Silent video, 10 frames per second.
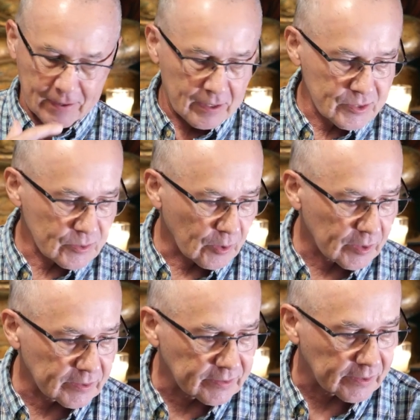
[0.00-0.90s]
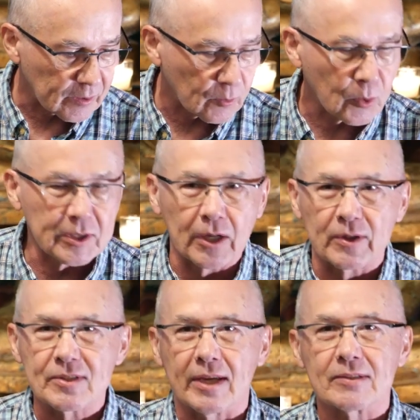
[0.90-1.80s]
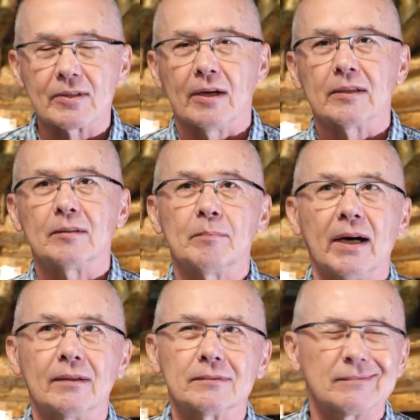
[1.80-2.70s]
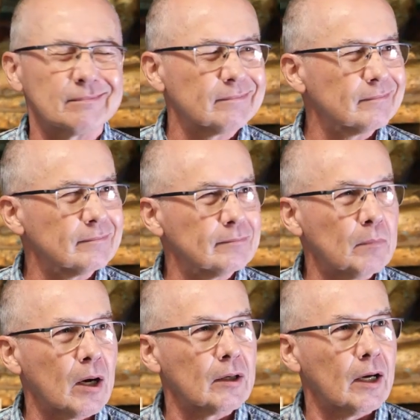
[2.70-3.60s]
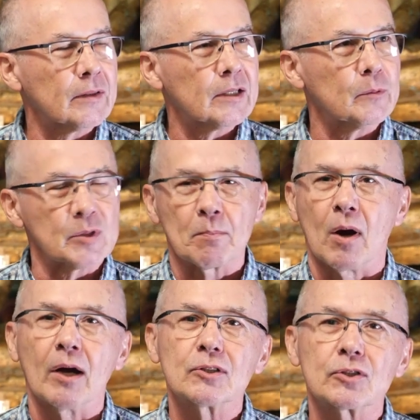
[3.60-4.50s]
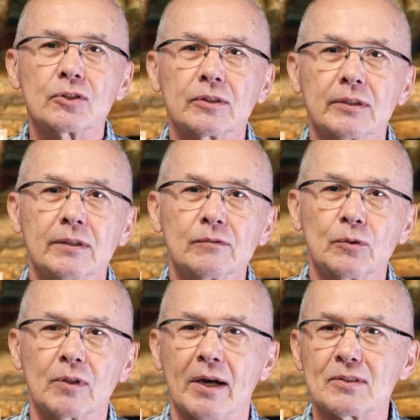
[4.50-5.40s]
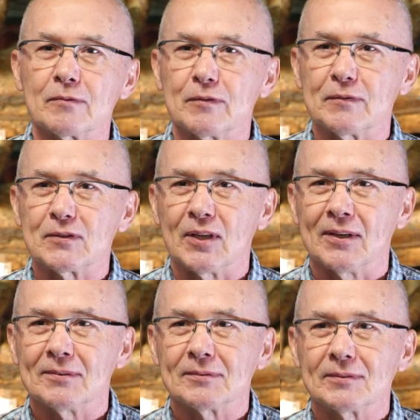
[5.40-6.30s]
I started uh, Ordinary Zen Sangha about, Mar- I think it was March 2015.